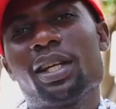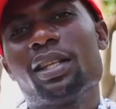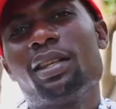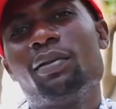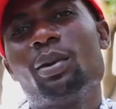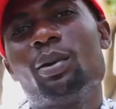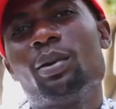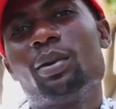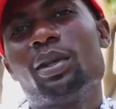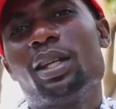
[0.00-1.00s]
can give
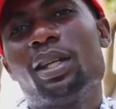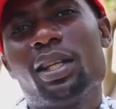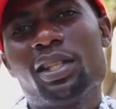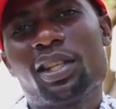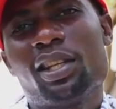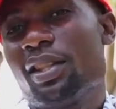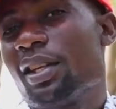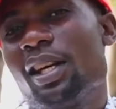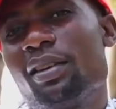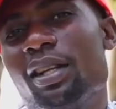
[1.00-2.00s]
you, let's say
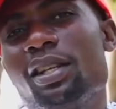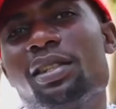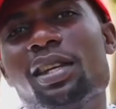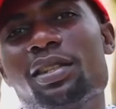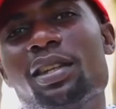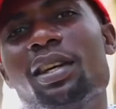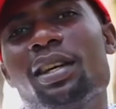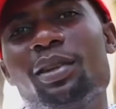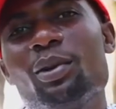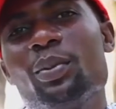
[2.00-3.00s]
300, let's just
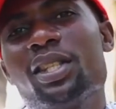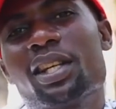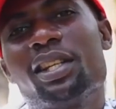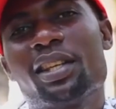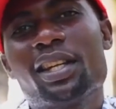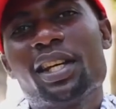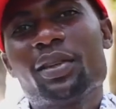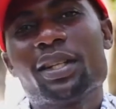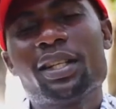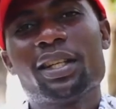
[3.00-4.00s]
do basically
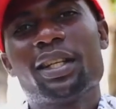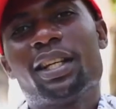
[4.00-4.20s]
300